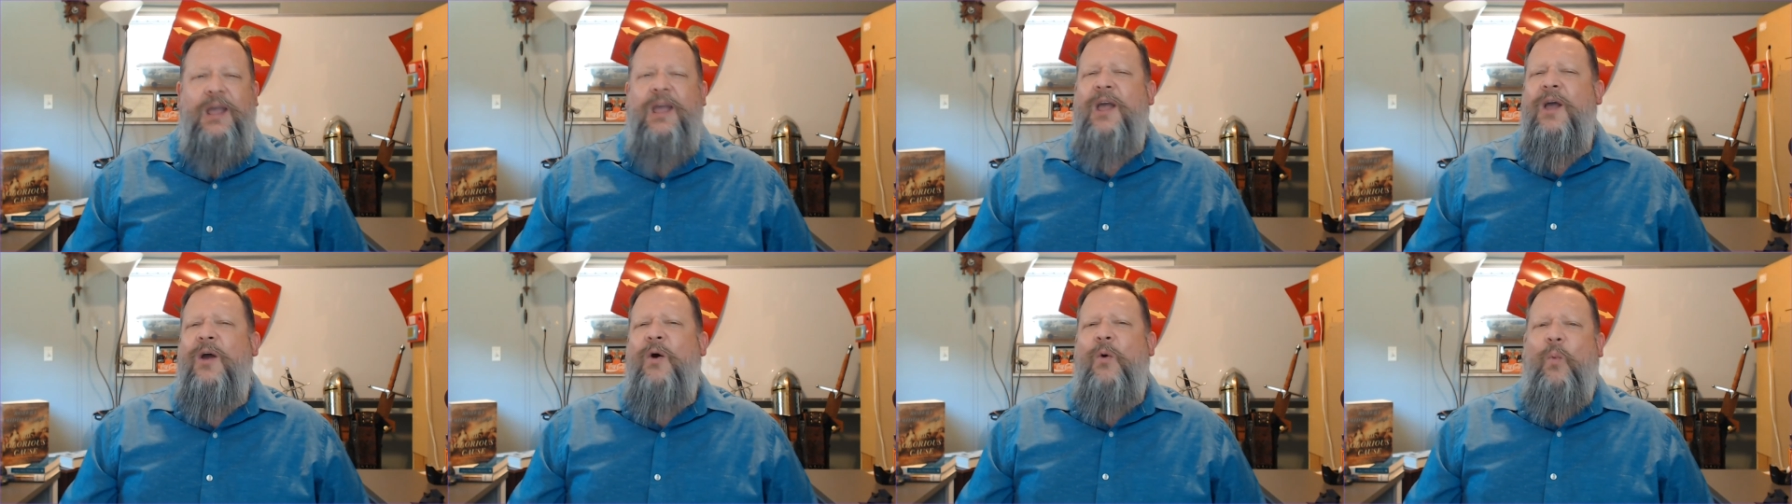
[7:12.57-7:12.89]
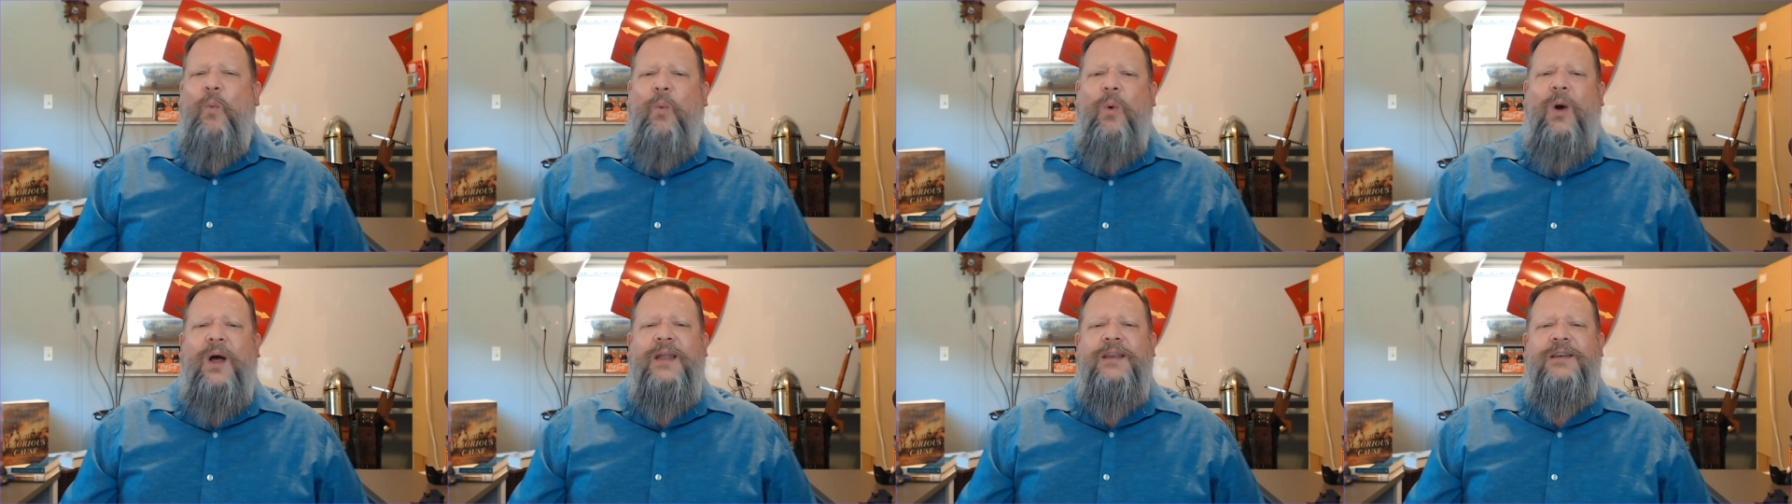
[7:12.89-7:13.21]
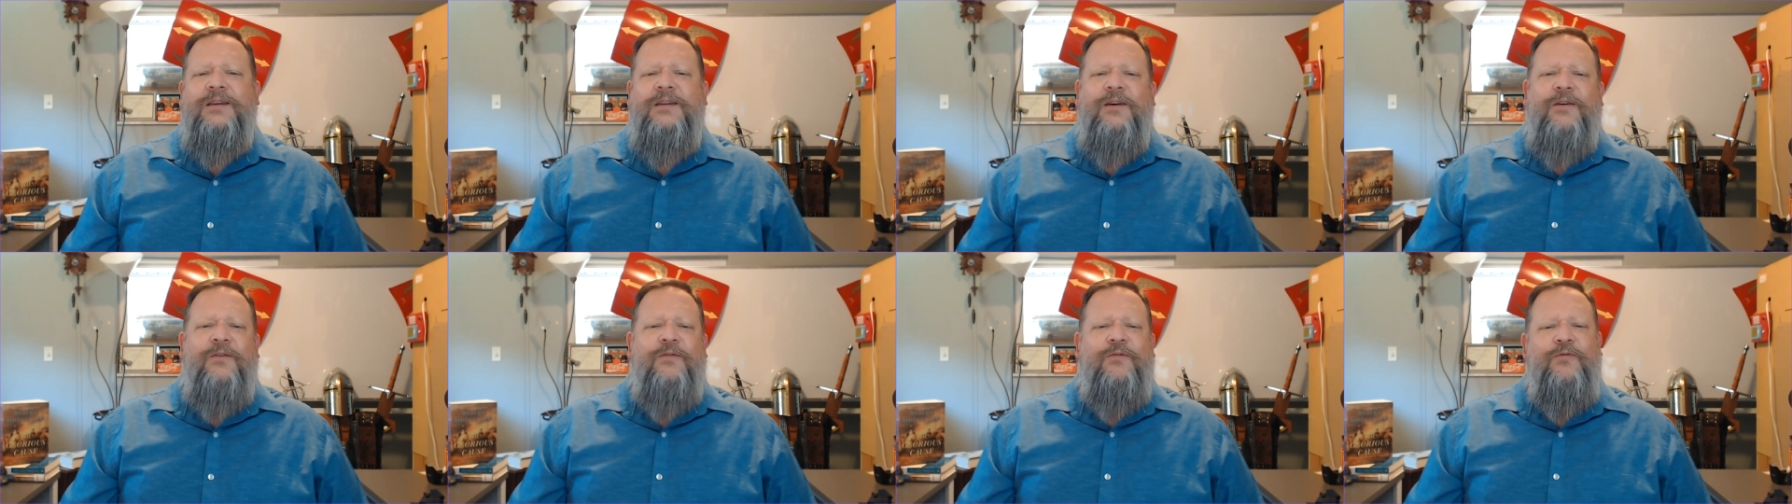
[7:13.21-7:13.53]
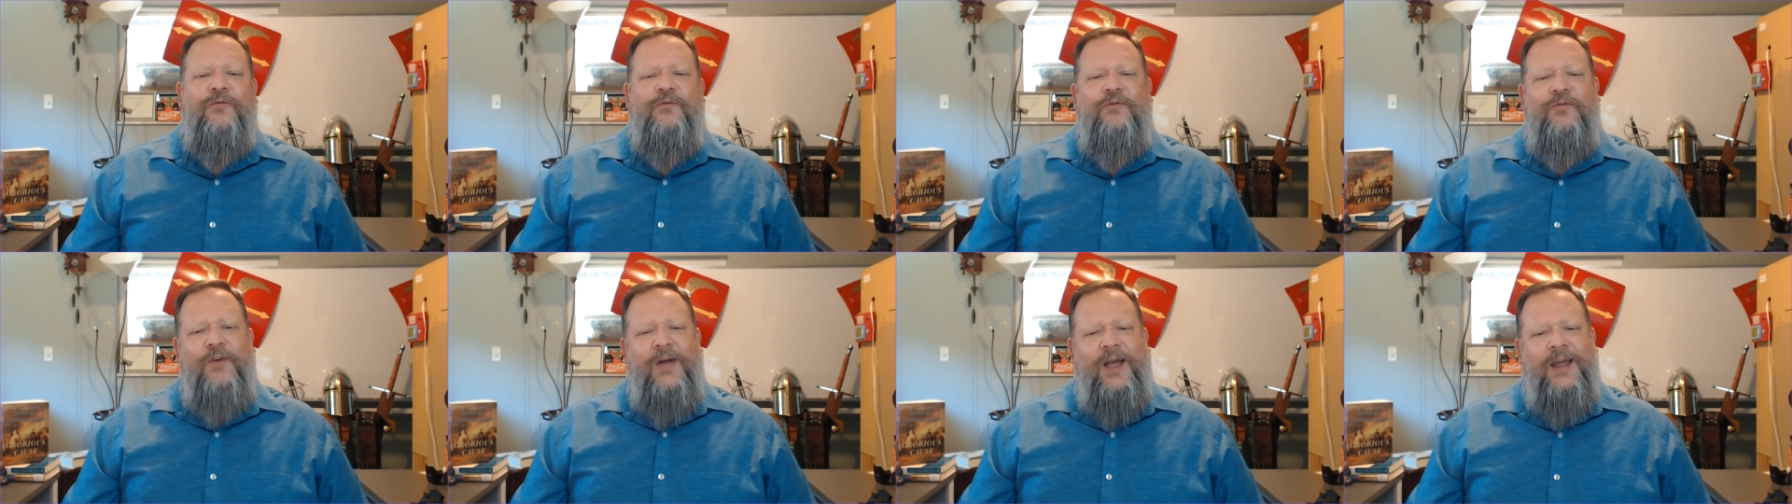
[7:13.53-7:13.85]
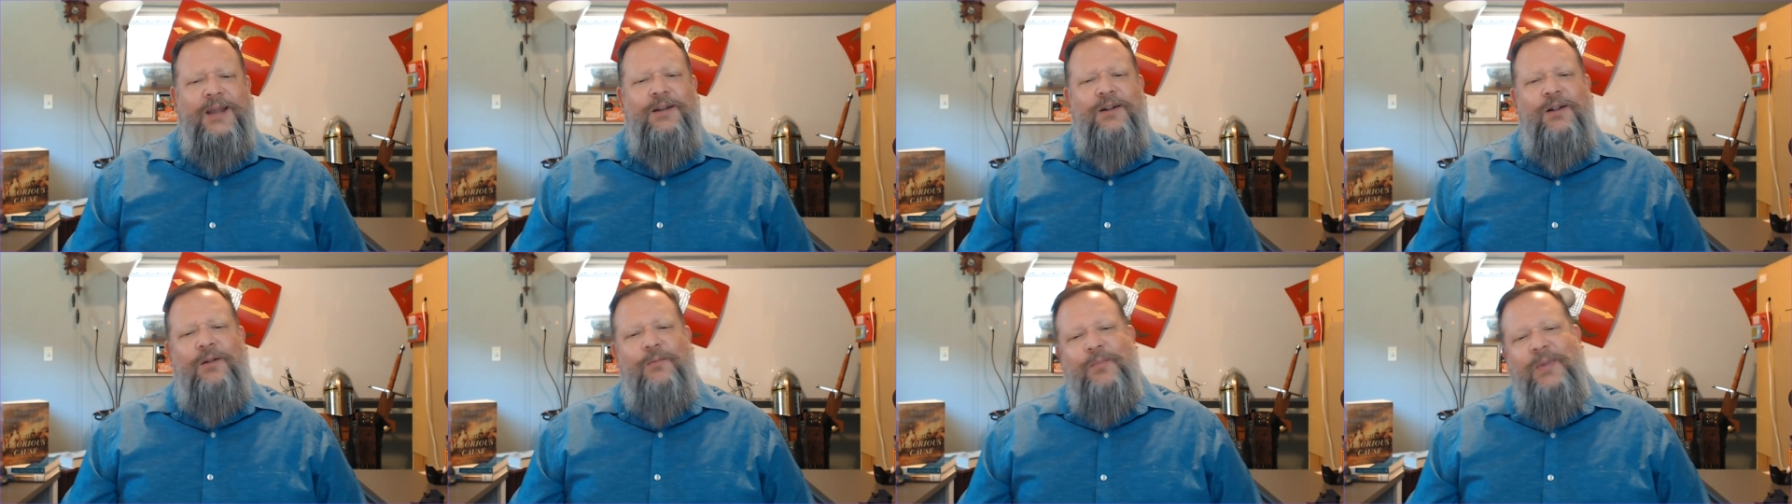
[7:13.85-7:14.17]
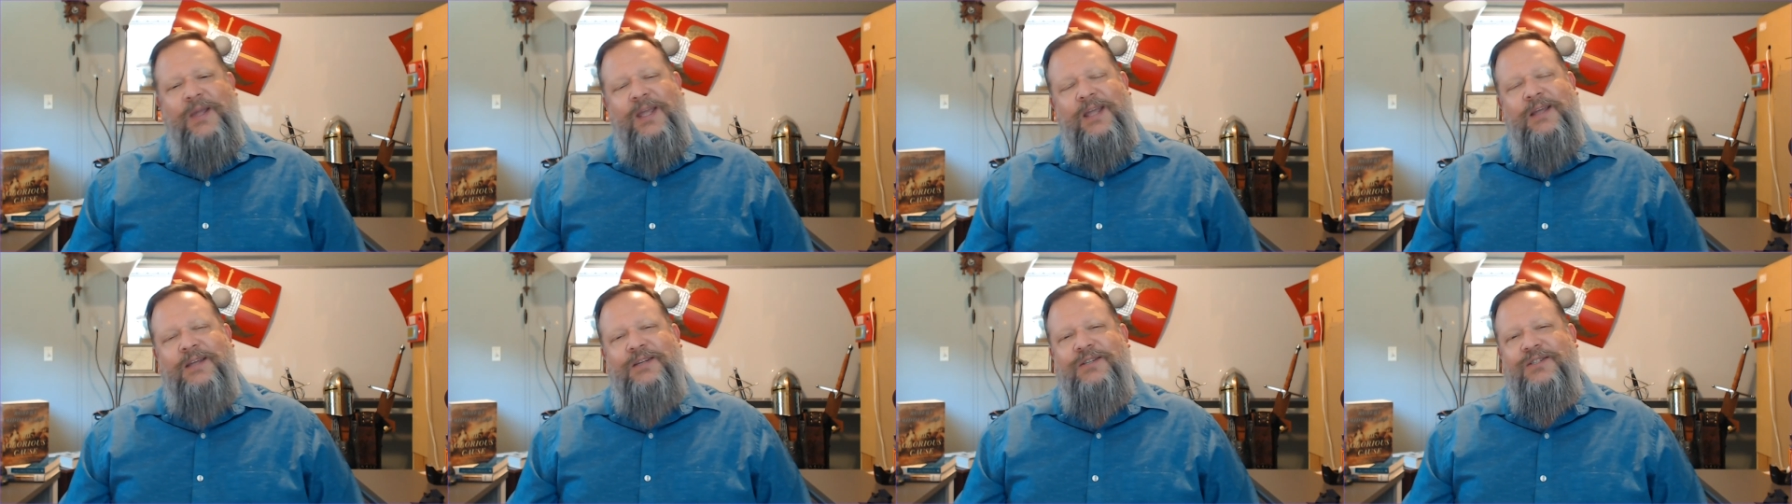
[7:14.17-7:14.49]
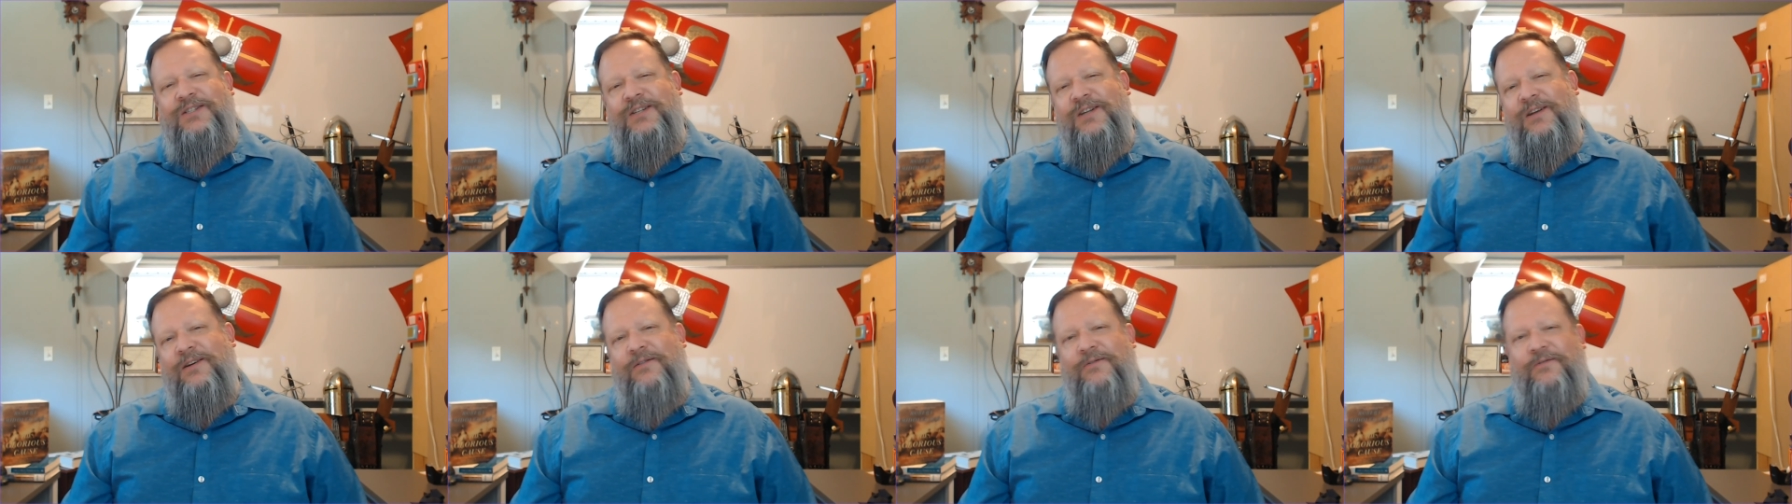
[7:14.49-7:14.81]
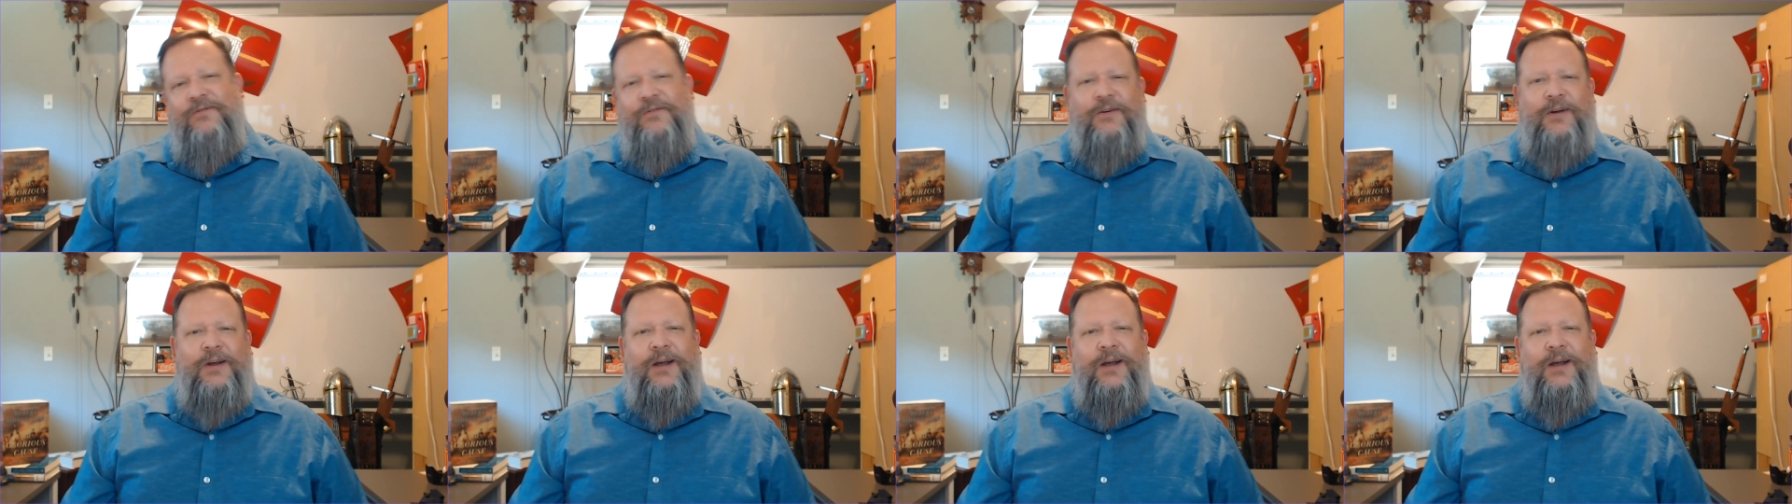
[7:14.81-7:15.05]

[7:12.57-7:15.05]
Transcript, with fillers: One final piece of